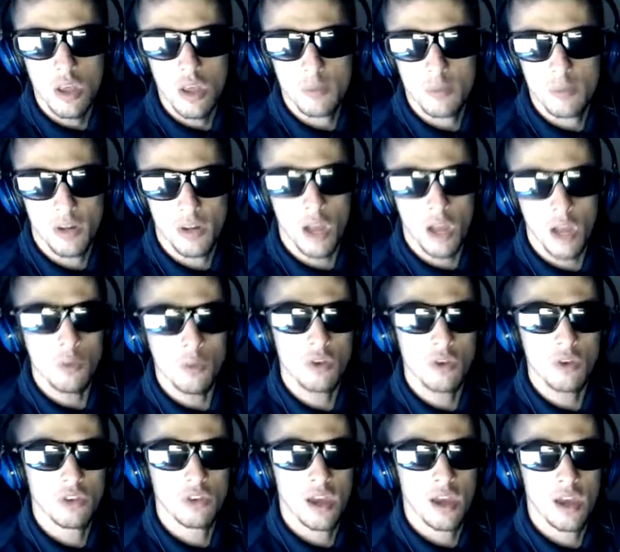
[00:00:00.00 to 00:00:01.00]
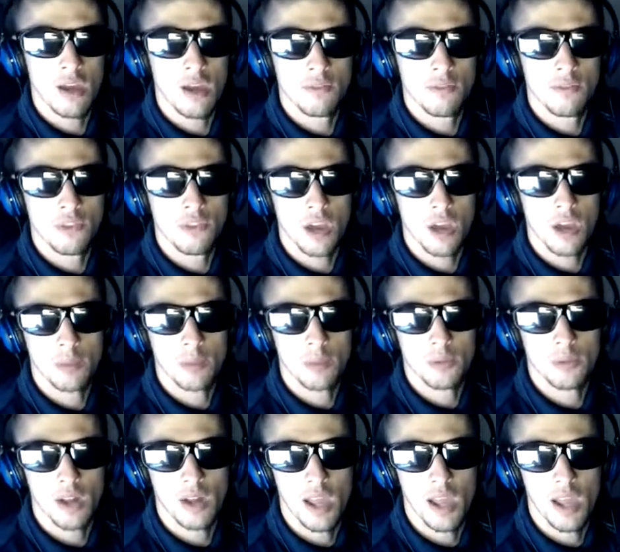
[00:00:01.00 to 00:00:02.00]
but I want to have the upper
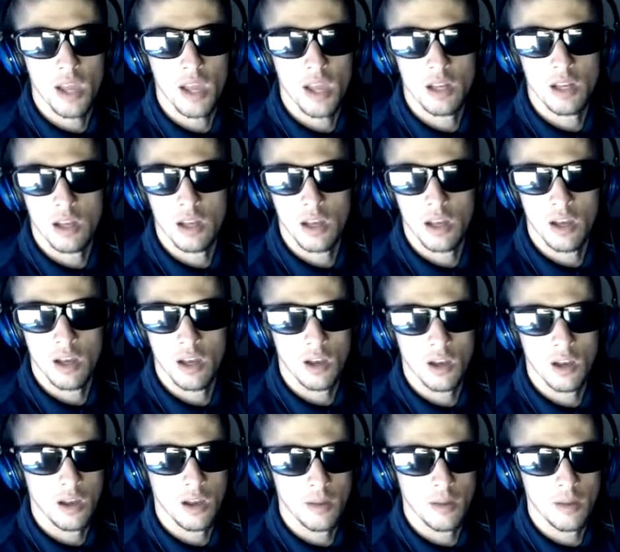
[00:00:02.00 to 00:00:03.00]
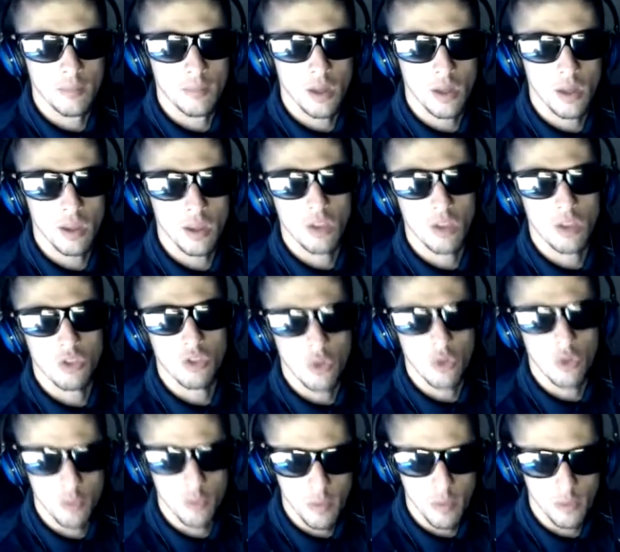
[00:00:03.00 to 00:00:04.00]
hand against
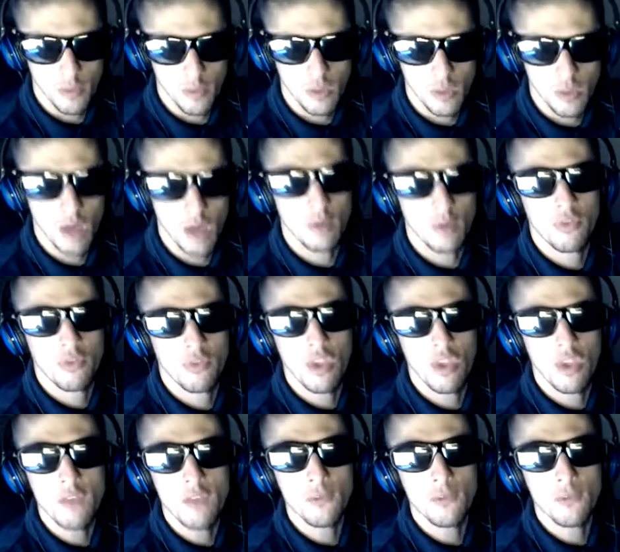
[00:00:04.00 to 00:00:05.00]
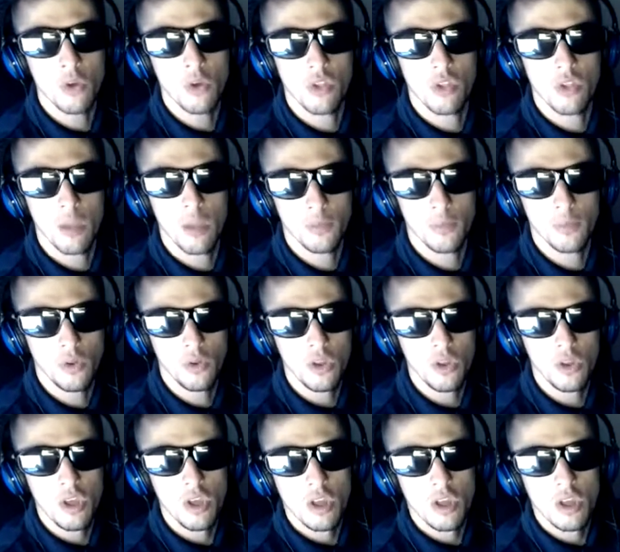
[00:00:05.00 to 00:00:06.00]
those people. Now, if, say, for example,
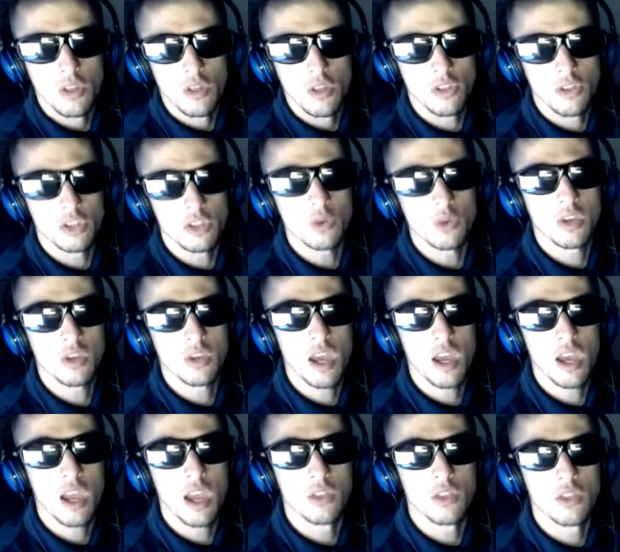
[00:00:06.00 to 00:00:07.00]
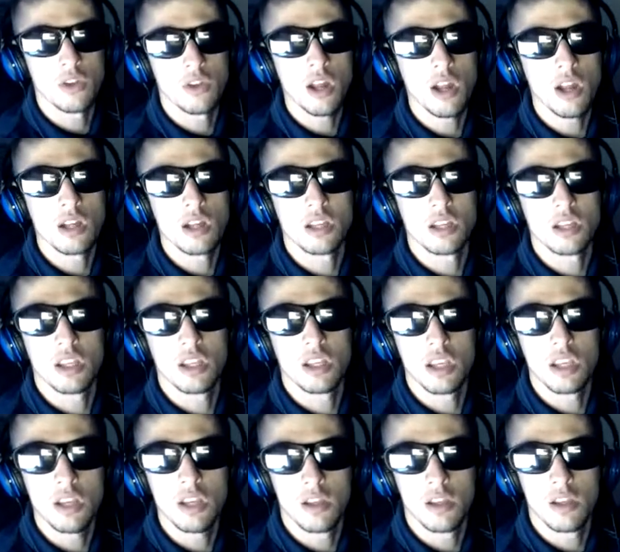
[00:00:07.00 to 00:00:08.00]
the UK, the United
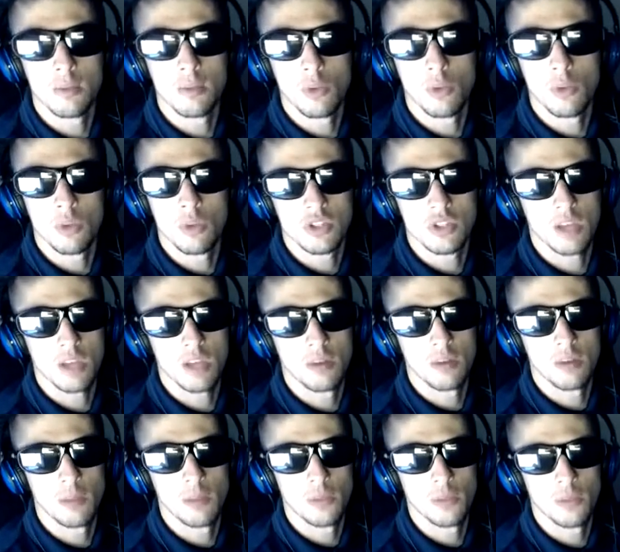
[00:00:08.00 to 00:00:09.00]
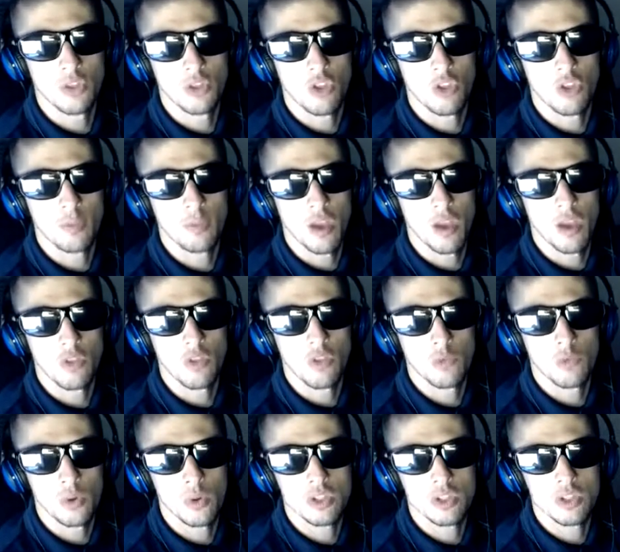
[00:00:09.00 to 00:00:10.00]
Kingdom, was coming up with a space
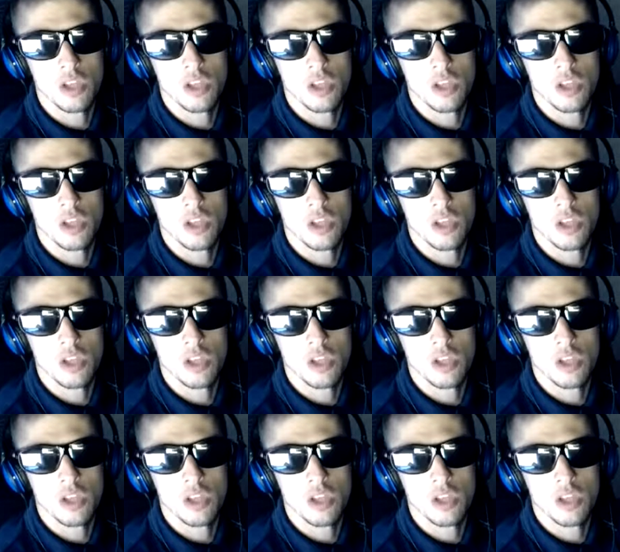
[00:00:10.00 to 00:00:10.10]
force